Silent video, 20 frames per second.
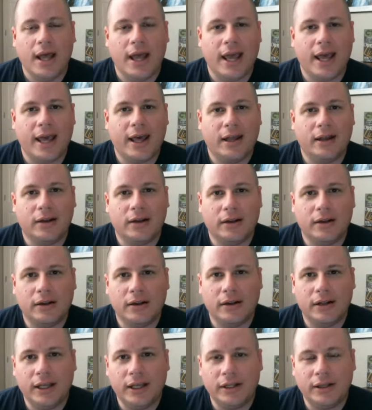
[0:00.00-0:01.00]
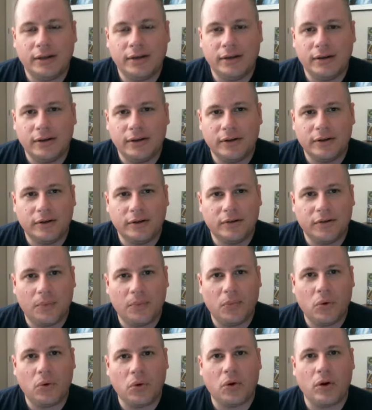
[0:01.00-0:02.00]
and the
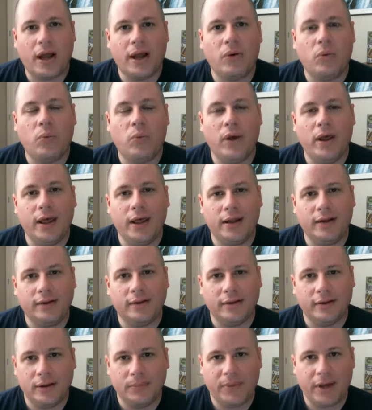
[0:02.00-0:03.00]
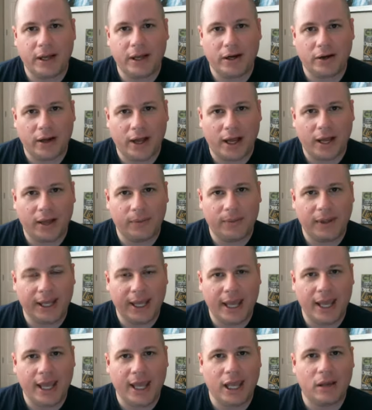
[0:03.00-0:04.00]
more I went, the better I
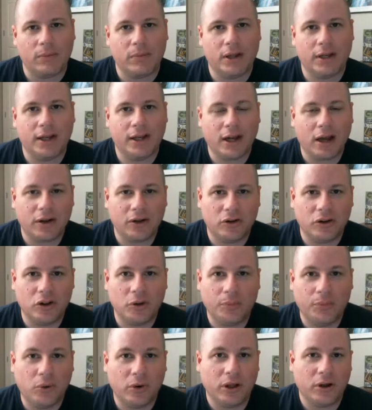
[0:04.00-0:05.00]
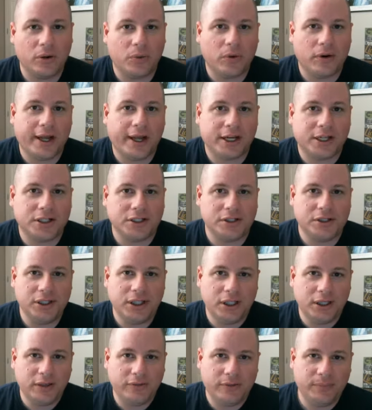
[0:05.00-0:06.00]
became. And it got to the point where I actually
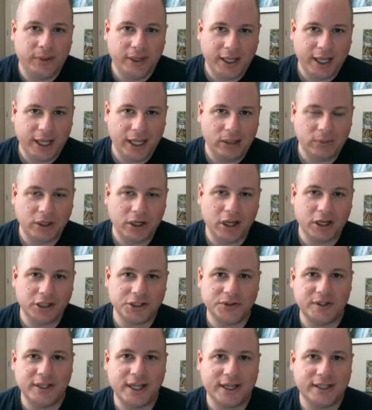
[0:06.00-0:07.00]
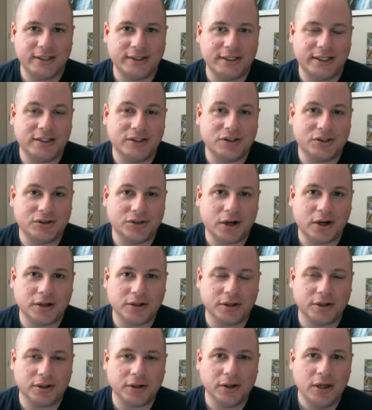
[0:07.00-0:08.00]
even became a country dance
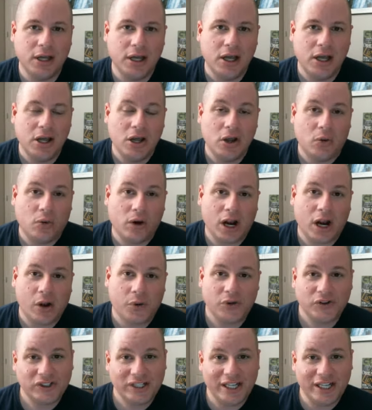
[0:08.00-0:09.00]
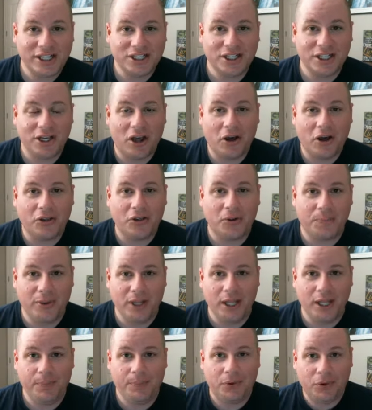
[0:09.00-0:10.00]
instructor, where I was teaching other
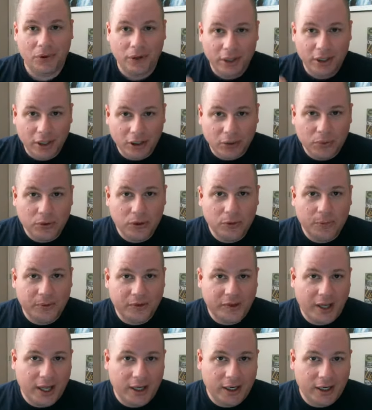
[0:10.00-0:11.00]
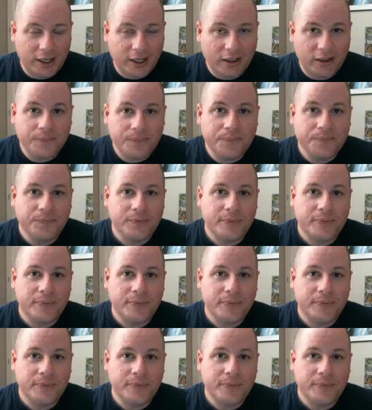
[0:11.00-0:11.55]
people in a group setting